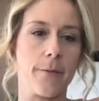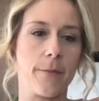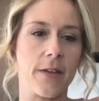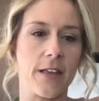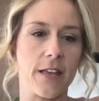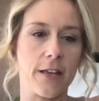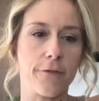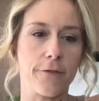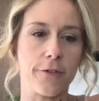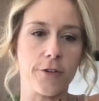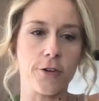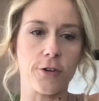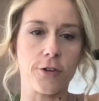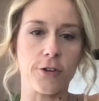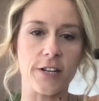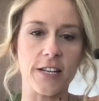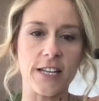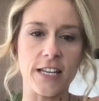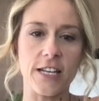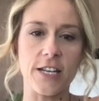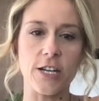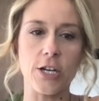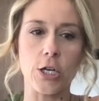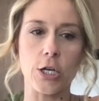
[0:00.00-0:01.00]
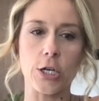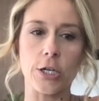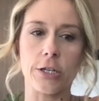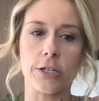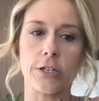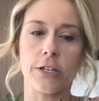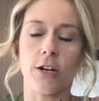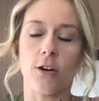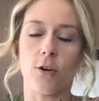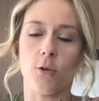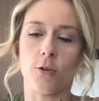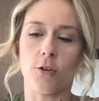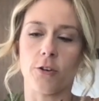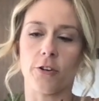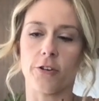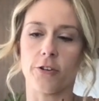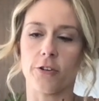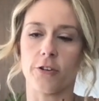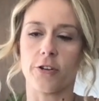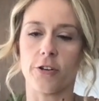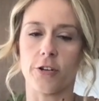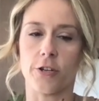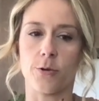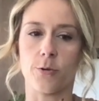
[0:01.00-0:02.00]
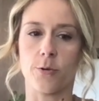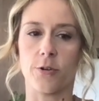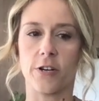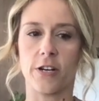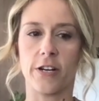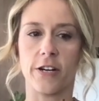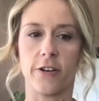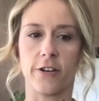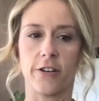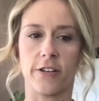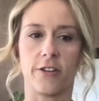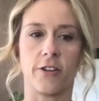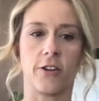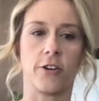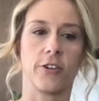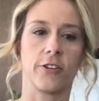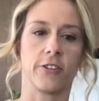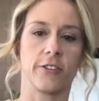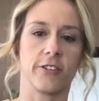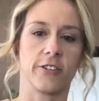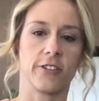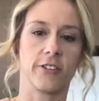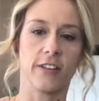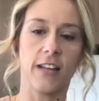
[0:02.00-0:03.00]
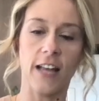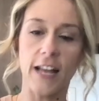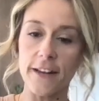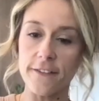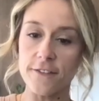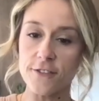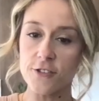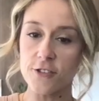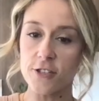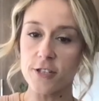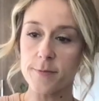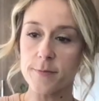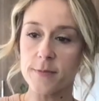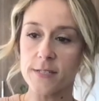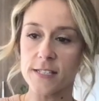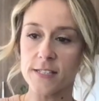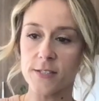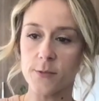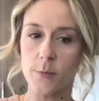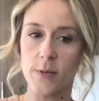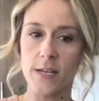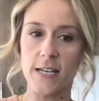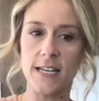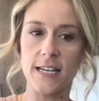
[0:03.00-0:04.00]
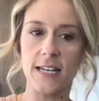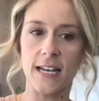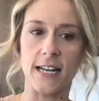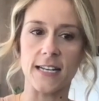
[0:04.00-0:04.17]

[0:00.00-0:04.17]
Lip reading: If you're here or you were here in the earlier live streams this week,